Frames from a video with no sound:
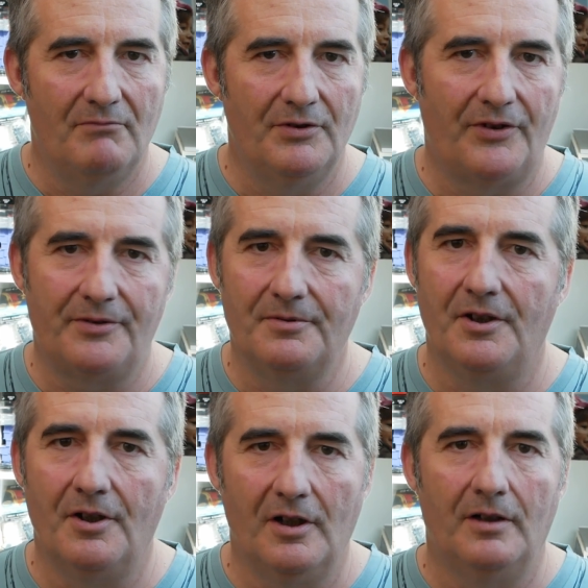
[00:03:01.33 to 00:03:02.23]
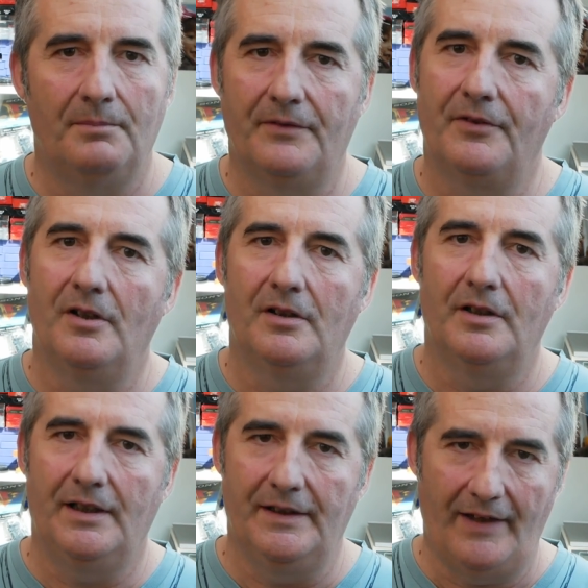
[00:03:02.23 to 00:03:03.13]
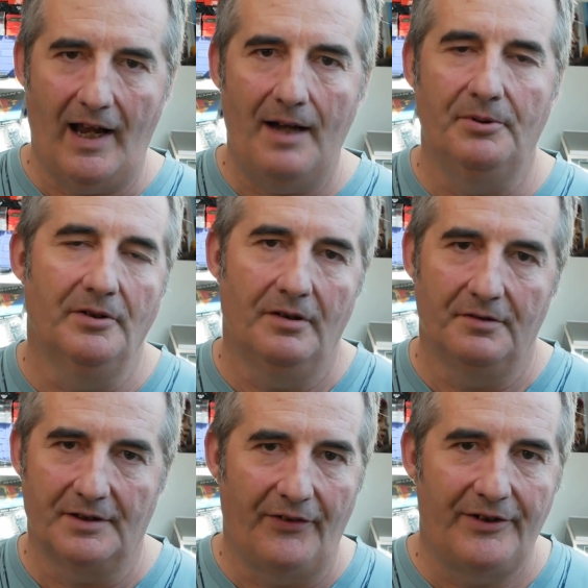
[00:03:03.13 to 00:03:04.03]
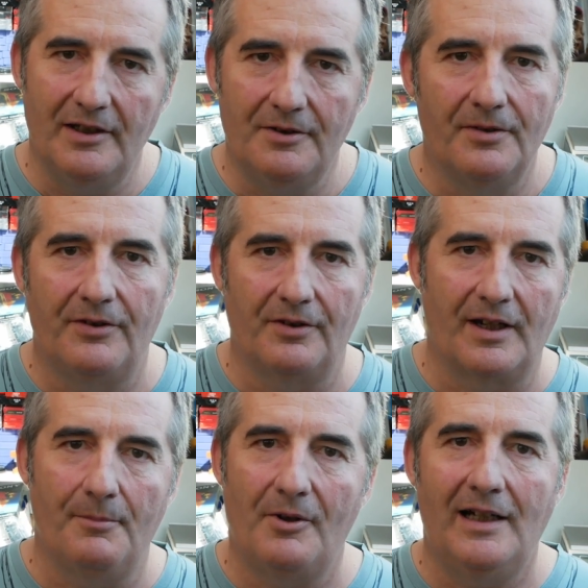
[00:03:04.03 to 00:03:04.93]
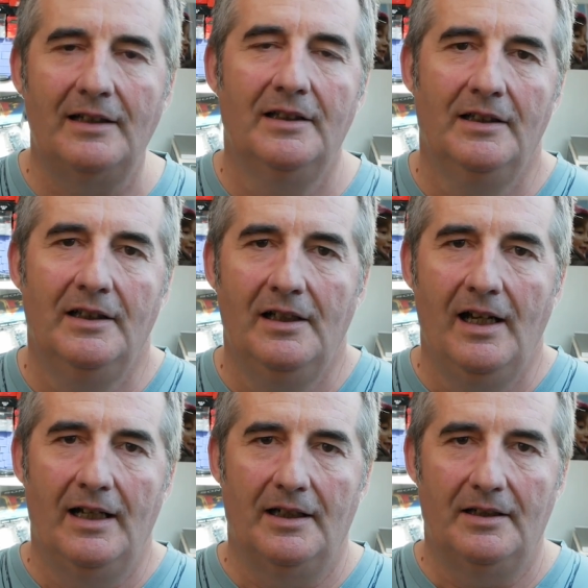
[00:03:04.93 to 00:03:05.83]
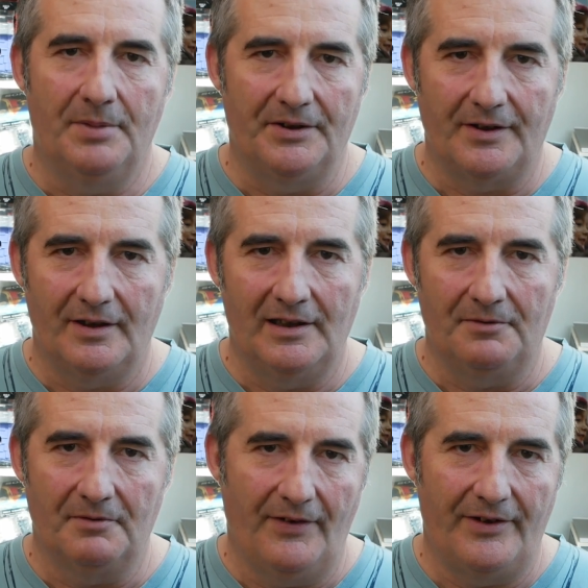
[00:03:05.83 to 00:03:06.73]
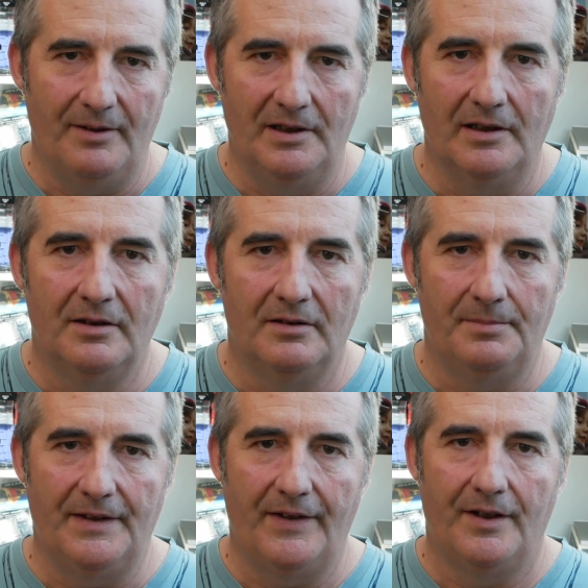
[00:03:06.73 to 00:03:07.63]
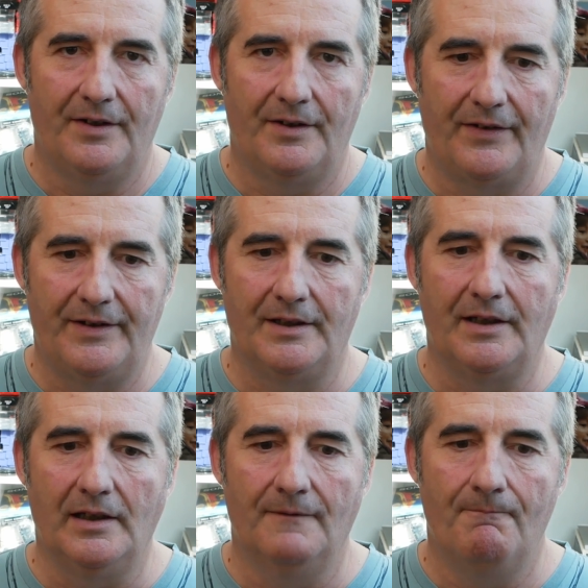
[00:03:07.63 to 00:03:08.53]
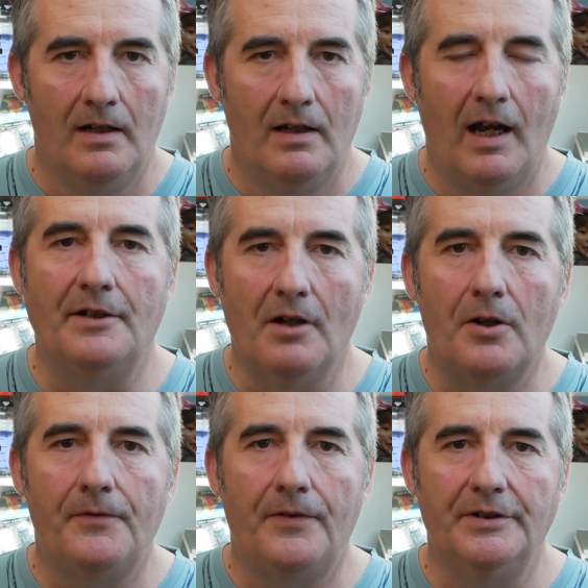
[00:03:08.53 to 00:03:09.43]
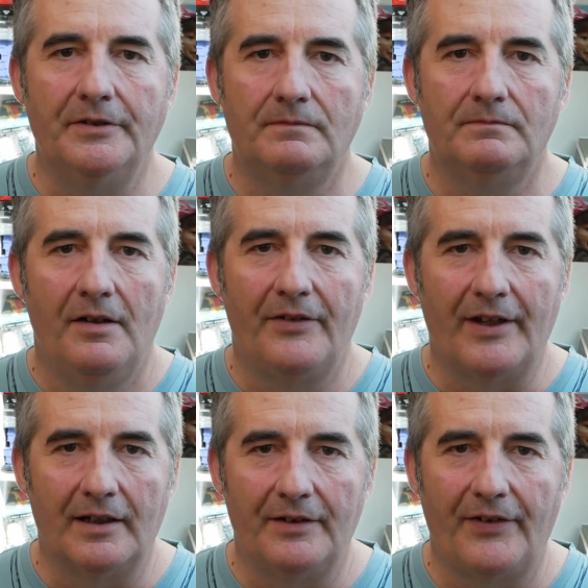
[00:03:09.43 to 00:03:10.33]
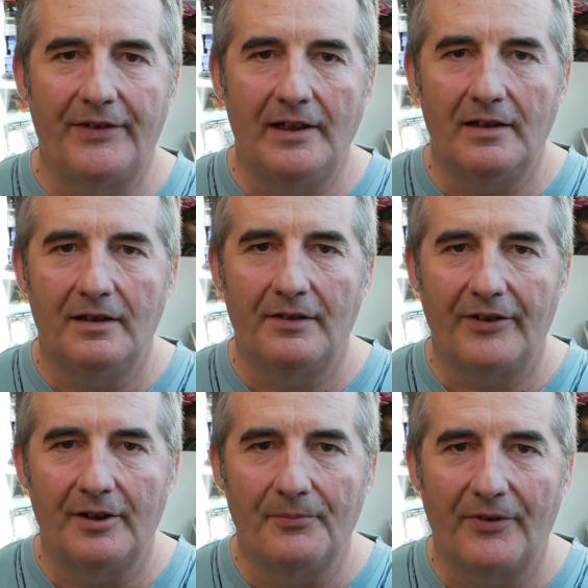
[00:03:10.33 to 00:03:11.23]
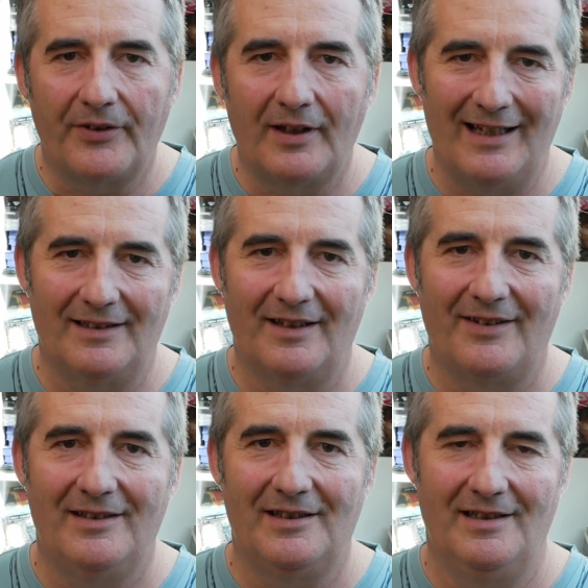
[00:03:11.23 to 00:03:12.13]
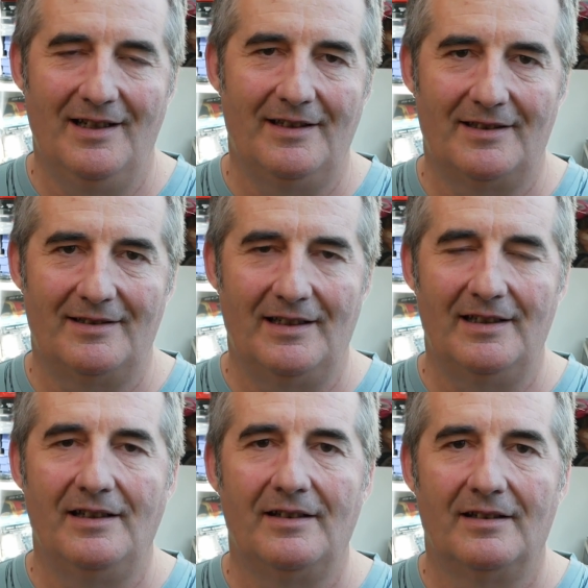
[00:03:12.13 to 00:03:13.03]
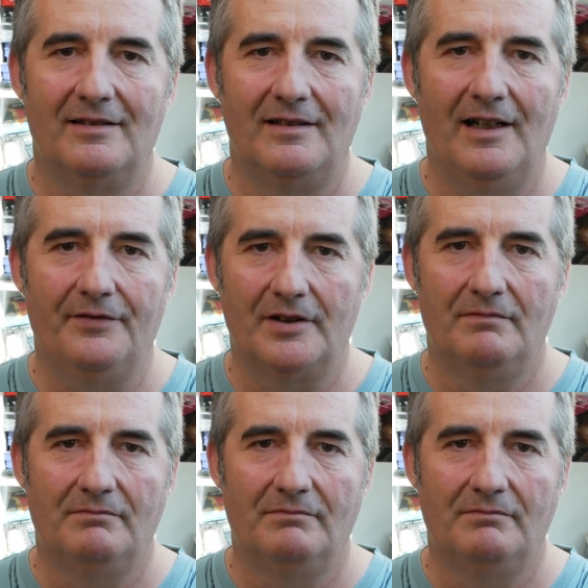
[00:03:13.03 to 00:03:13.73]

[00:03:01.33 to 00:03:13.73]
months to a year before it happens. You can still use your camera, but it will still be a bit sticky. And often, there is still some slight stickiness that is left.